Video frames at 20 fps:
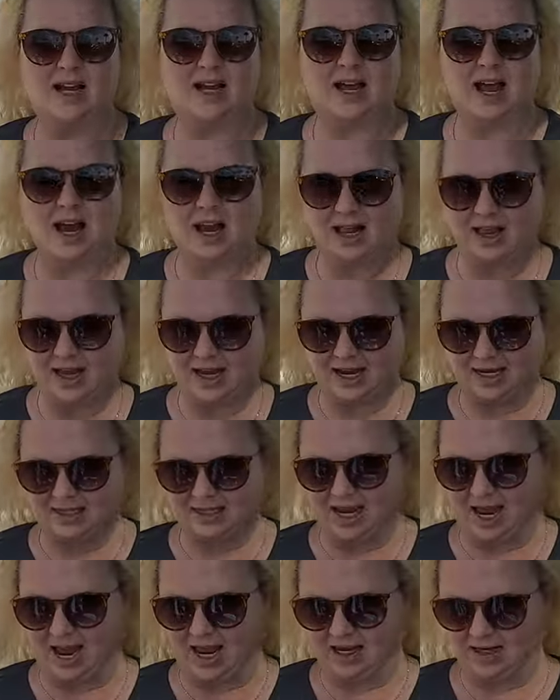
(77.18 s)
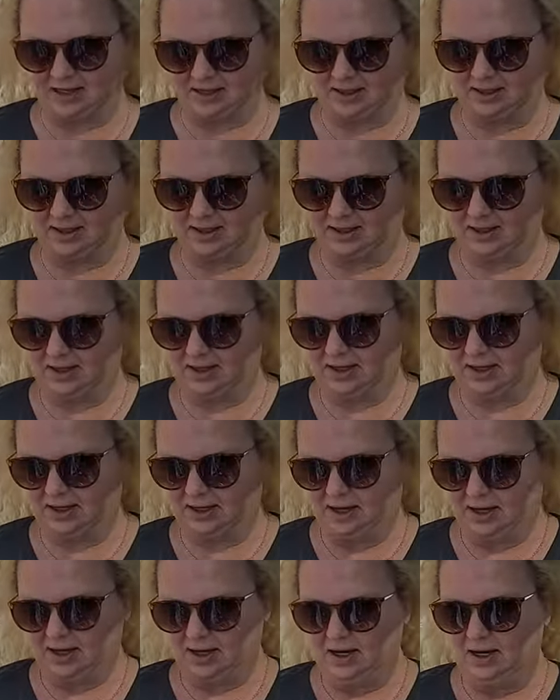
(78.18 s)
kind of like a tent.
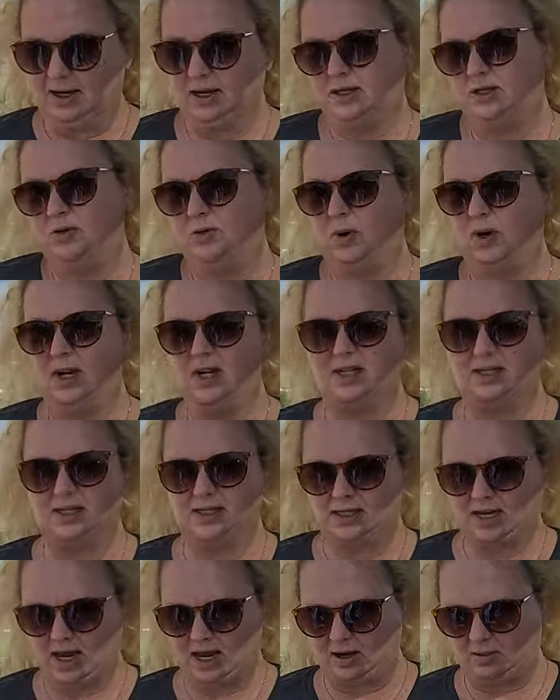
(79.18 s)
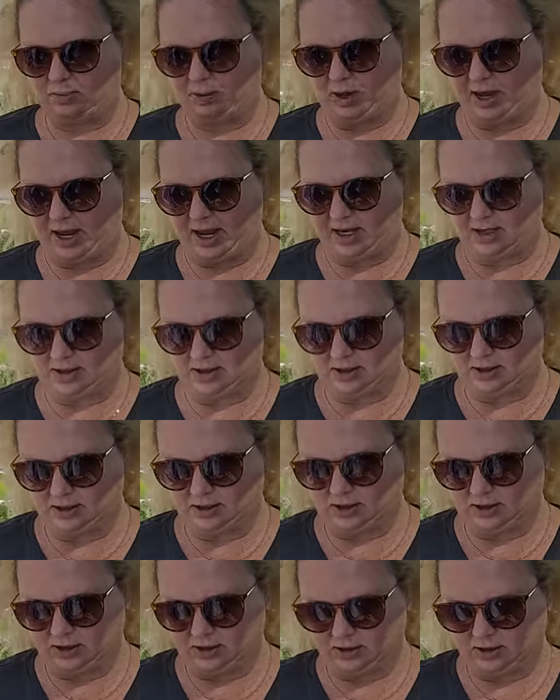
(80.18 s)
Because you want it to stay in place.
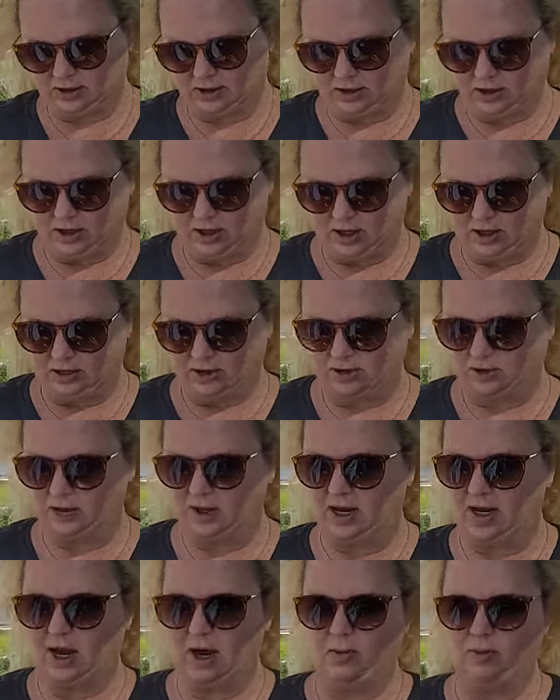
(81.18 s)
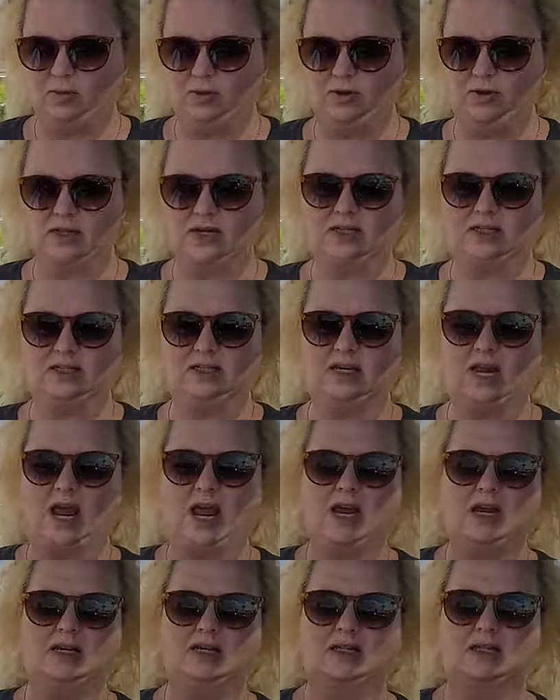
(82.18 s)
So they come with these
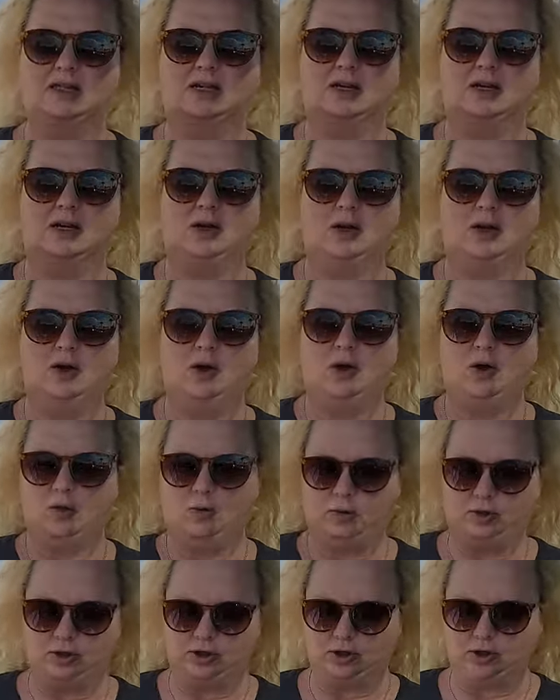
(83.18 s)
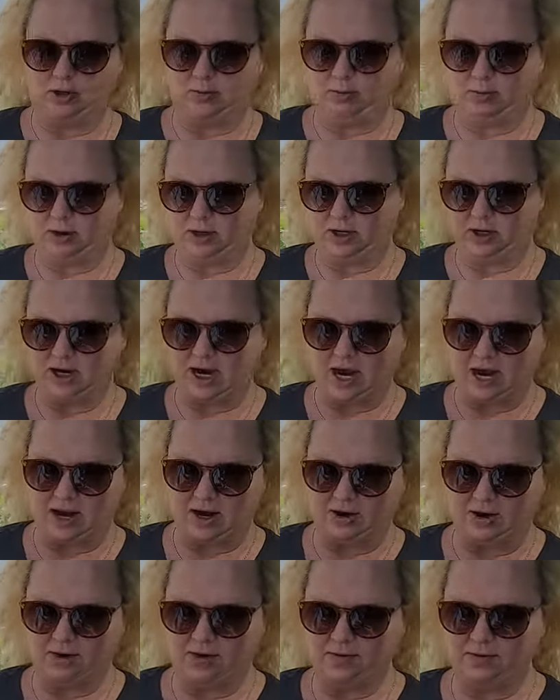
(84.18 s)
stakes, which you're gonna put in
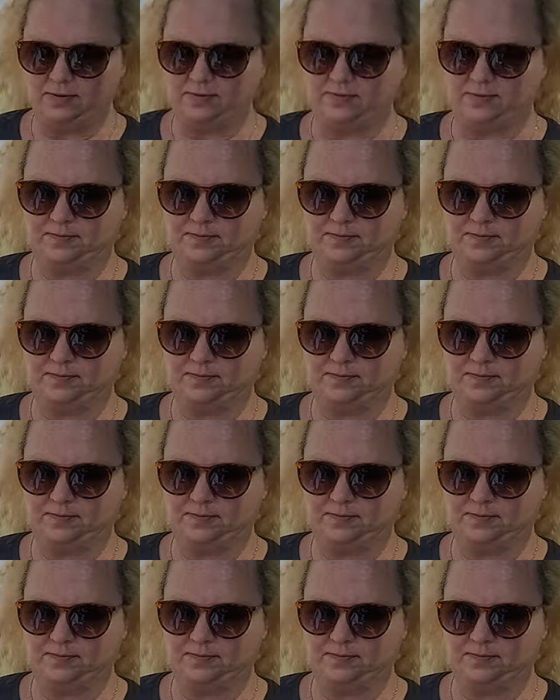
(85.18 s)
here.